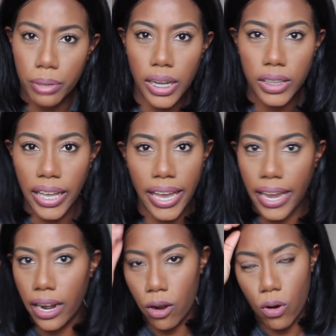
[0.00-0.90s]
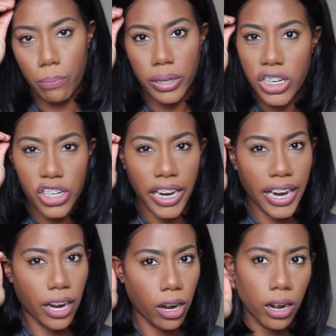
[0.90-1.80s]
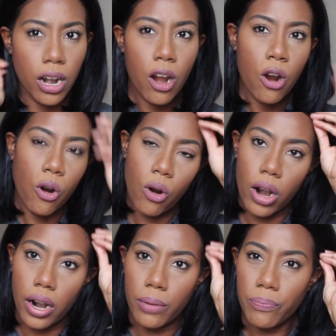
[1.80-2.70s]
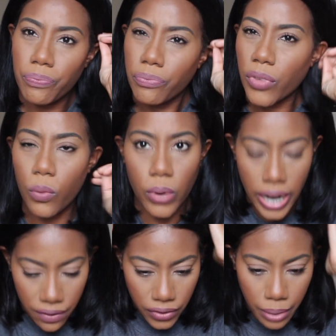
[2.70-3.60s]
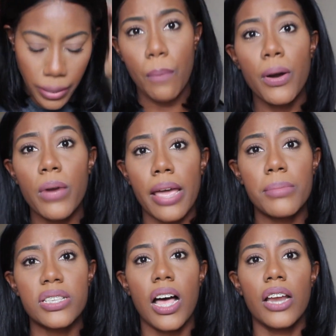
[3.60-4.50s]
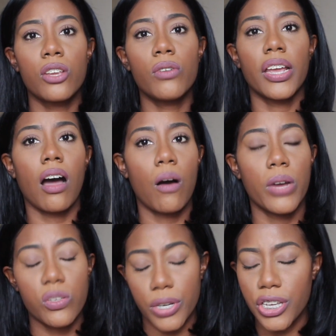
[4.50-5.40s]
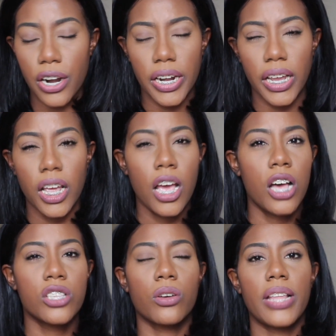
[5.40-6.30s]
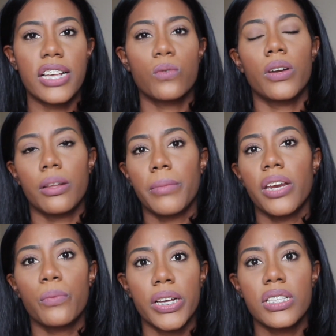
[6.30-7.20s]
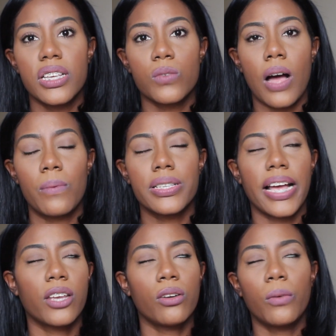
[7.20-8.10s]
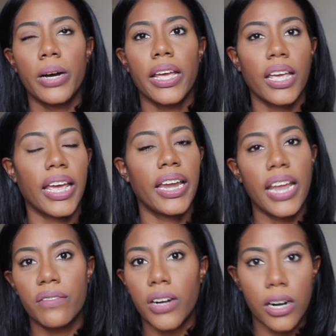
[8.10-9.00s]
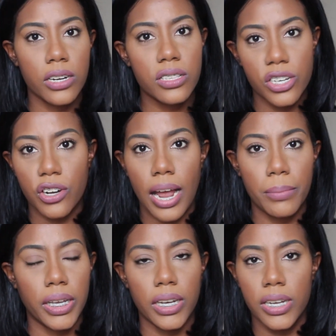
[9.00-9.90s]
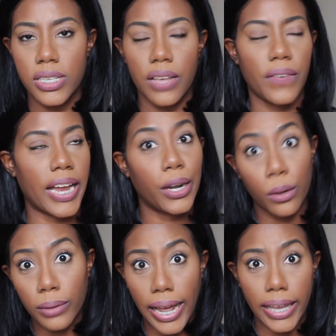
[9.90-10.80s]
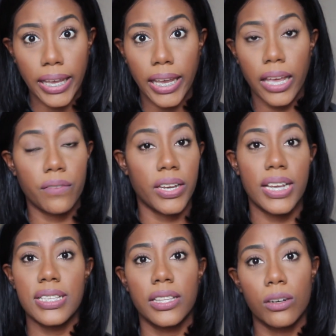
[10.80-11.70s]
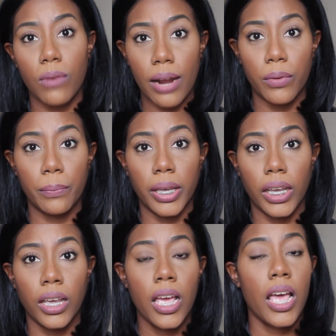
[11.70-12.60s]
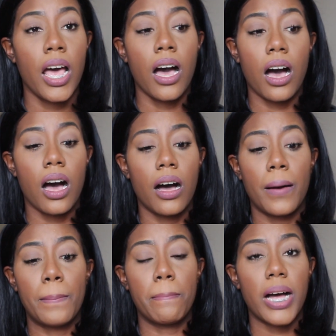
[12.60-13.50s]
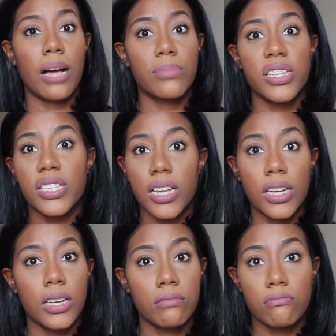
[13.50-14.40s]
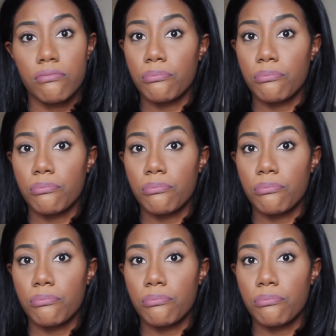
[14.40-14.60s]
pluck the hair or bleach the hair or whatever it may be. But with Amazon, you can always return it. So that's one of the many reasons why I was like, you know what, it never hurts to try, because if I don't like it, if it doesn't look right with me, I'm just gonna